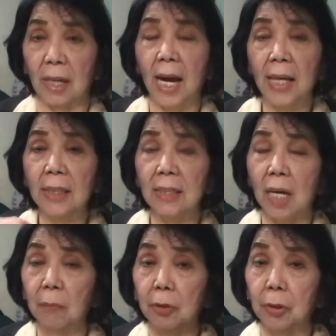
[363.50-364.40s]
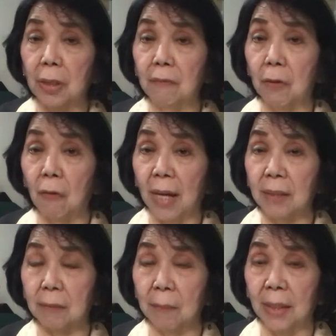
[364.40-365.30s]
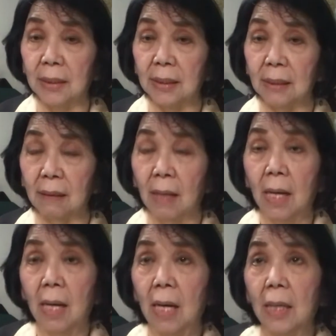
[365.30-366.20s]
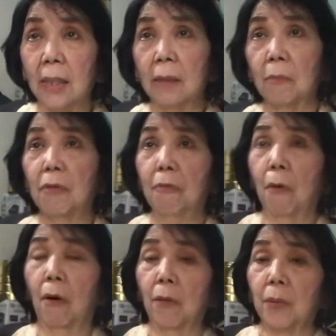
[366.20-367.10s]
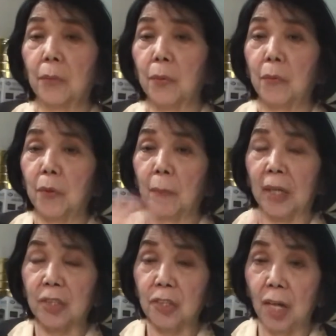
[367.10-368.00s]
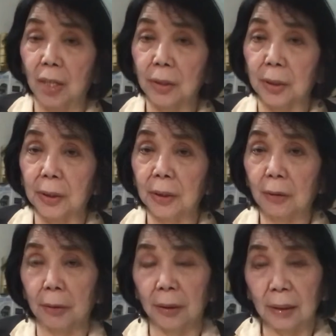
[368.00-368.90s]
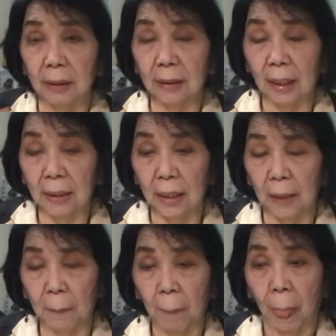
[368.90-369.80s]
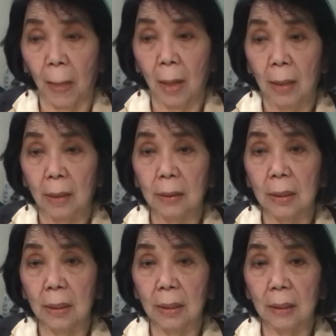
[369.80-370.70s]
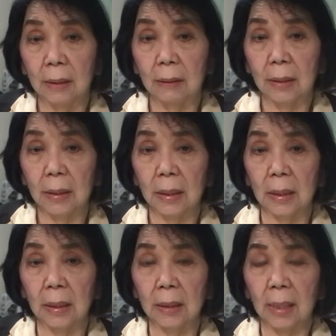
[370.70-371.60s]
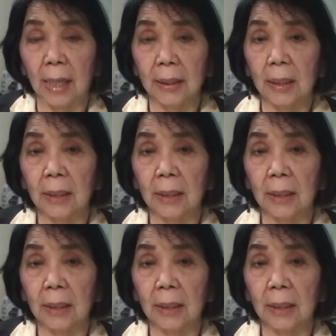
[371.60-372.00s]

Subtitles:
and is able to give the right medicine. And before, when we were much younger or still studying, it's like